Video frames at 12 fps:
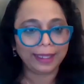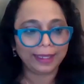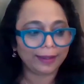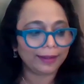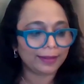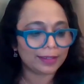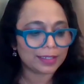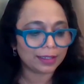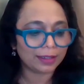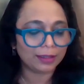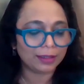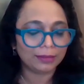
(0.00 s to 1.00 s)
Right. And
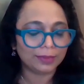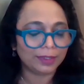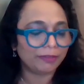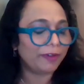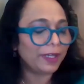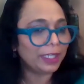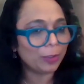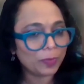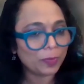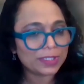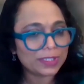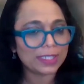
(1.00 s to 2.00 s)
the funding
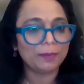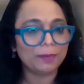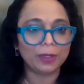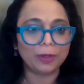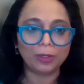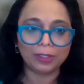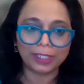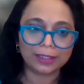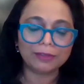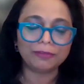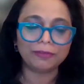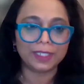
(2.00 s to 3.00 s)
opens up and all the
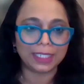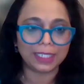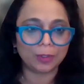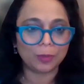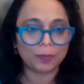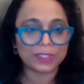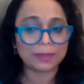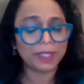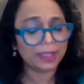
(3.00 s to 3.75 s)
other funding opens up.